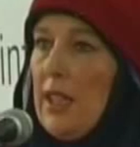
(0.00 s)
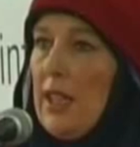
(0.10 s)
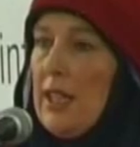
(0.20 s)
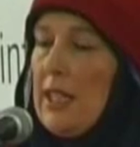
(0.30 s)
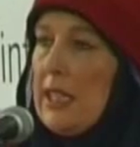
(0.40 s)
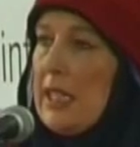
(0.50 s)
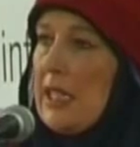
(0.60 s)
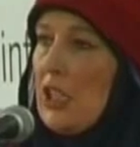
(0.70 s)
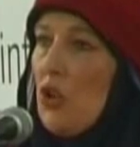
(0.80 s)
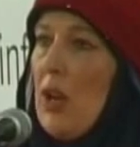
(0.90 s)
in its
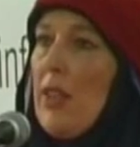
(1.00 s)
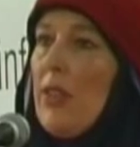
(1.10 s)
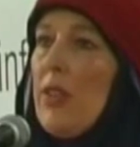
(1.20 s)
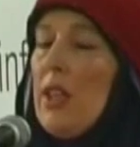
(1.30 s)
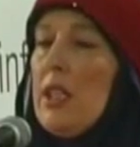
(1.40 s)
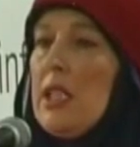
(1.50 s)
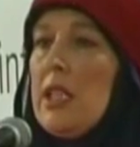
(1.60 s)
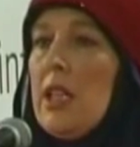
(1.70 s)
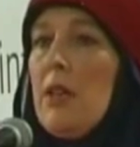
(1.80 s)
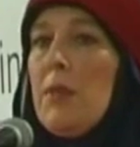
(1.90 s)
strength and
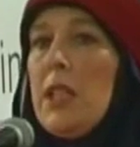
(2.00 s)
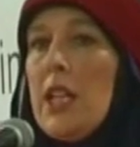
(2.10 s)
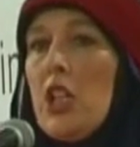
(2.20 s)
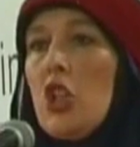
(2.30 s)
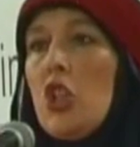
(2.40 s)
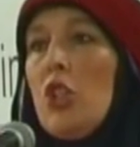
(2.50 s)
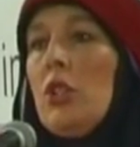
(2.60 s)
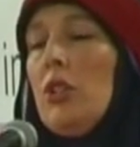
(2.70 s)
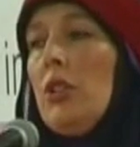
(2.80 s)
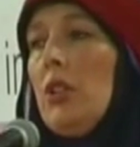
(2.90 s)

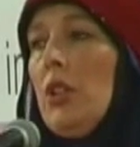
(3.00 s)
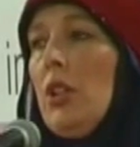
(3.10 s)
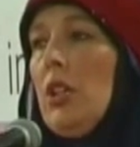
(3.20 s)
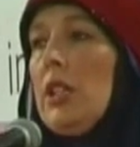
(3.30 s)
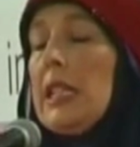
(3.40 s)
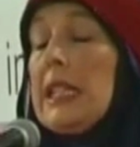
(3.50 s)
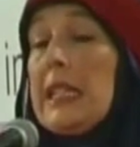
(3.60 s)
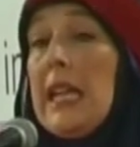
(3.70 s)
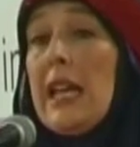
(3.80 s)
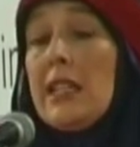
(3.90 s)
determination to
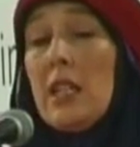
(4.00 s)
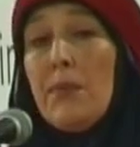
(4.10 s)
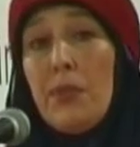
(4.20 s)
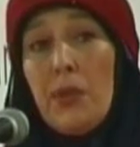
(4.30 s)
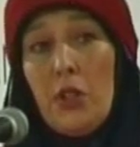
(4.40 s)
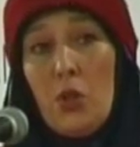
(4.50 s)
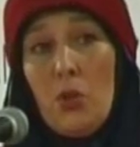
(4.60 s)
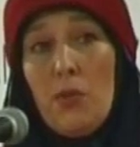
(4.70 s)
stand up to